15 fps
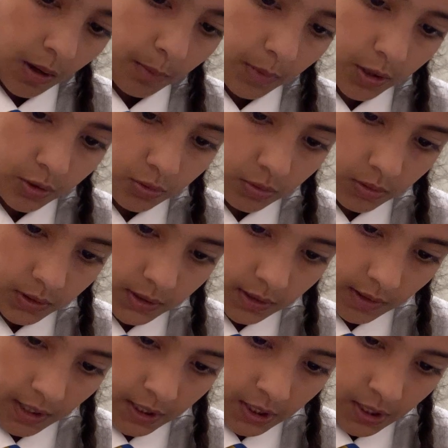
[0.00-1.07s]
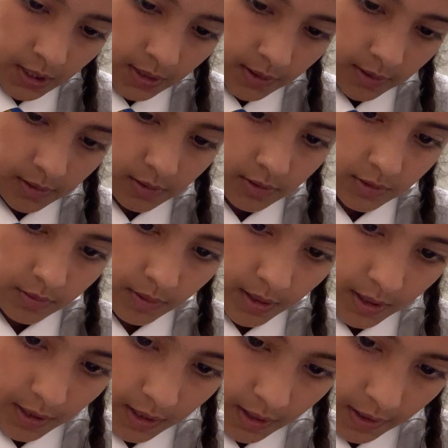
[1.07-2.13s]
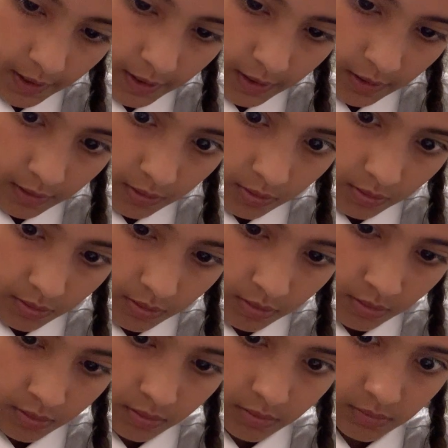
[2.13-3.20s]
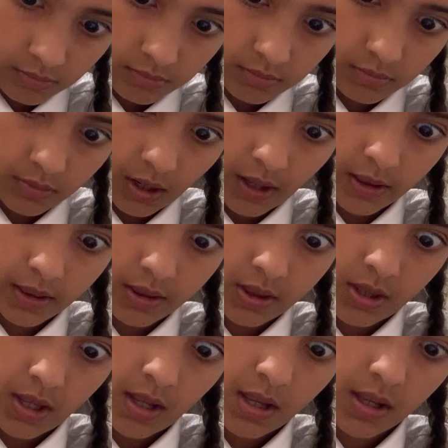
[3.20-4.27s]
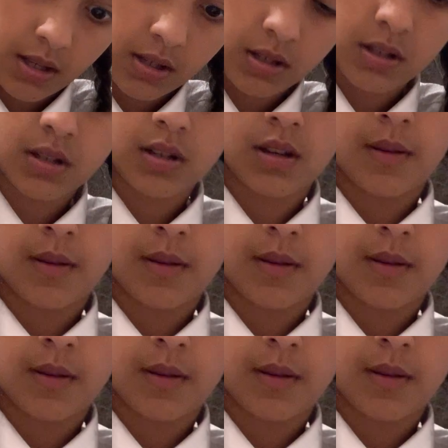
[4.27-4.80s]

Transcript: My drawings are actually good when they're like not like this.